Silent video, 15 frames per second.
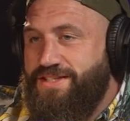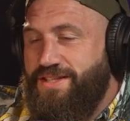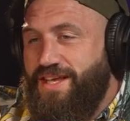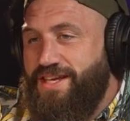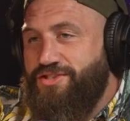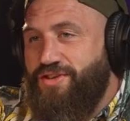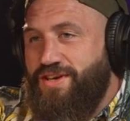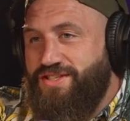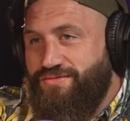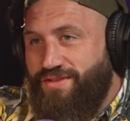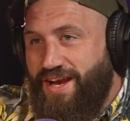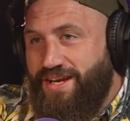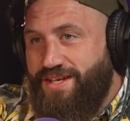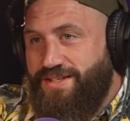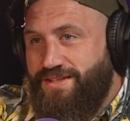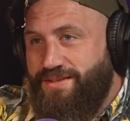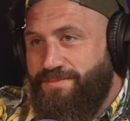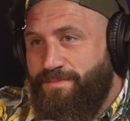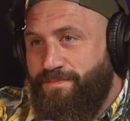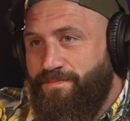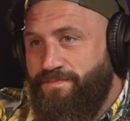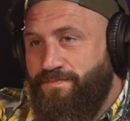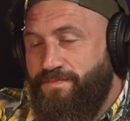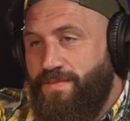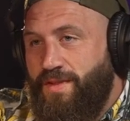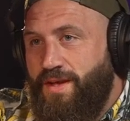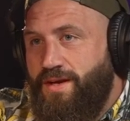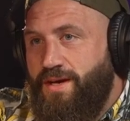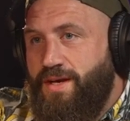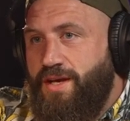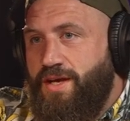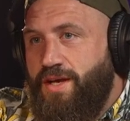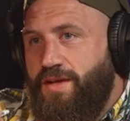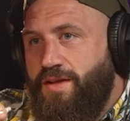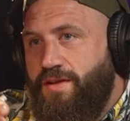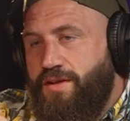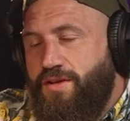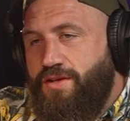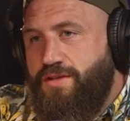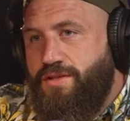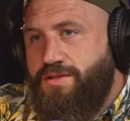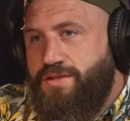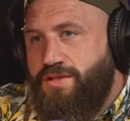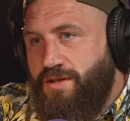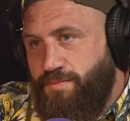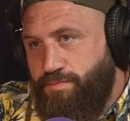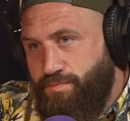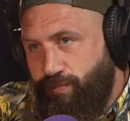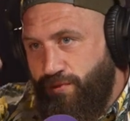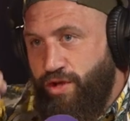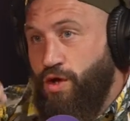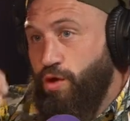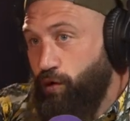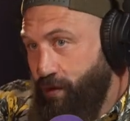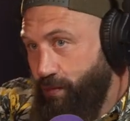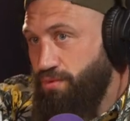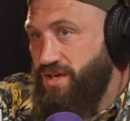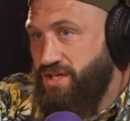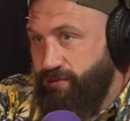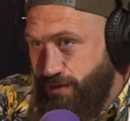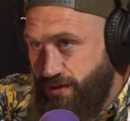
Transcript: so that Treasure Act. Yeah. So the, you, the British